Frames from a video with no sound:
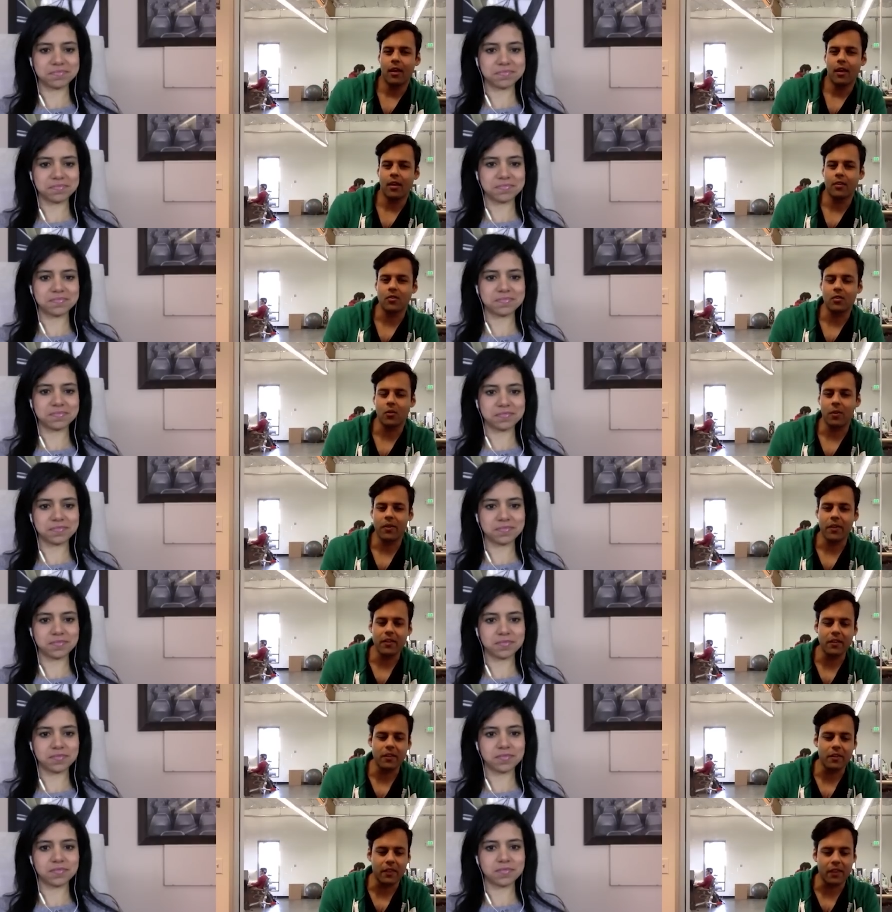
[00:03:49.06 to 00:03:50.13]
Speaker 1: And so I
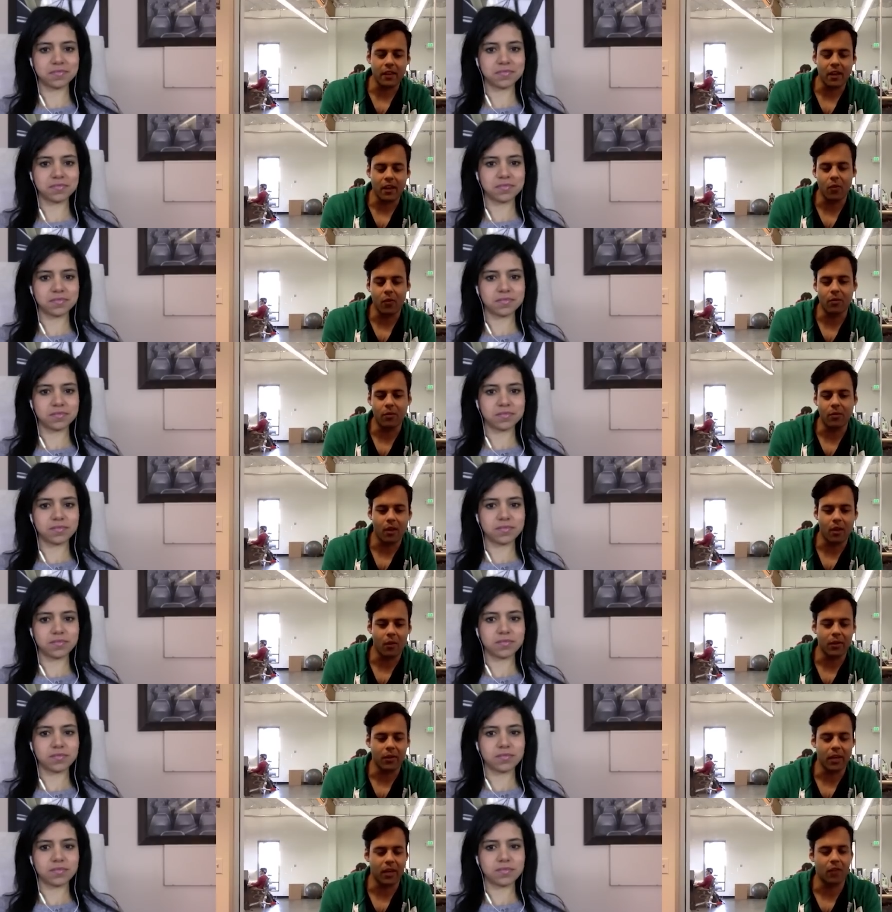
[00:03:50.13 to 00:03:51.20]
think the thing that I
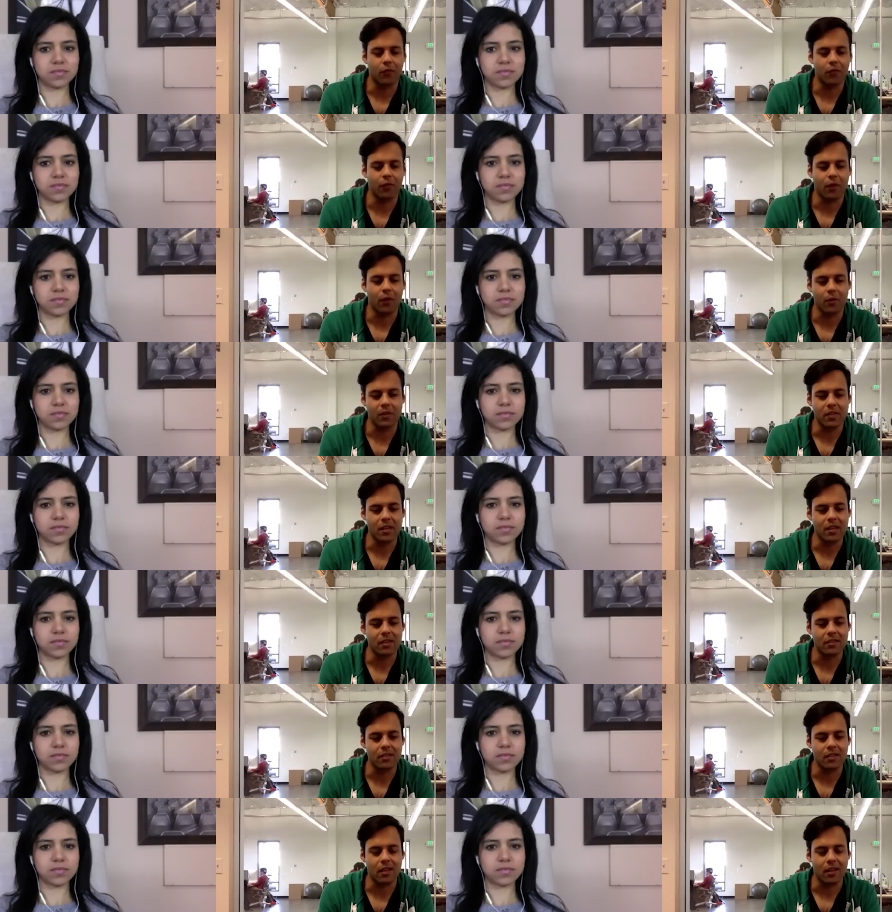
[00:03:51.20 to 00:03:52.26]
would say
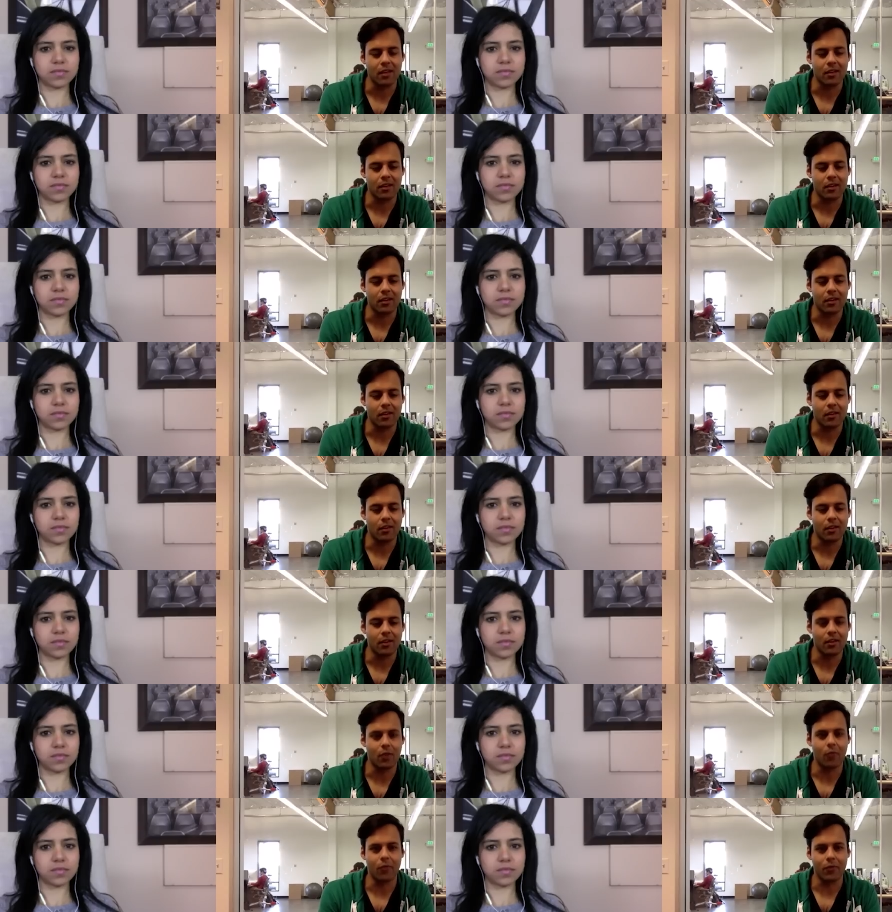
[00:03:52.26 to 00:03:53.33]
is that, you know,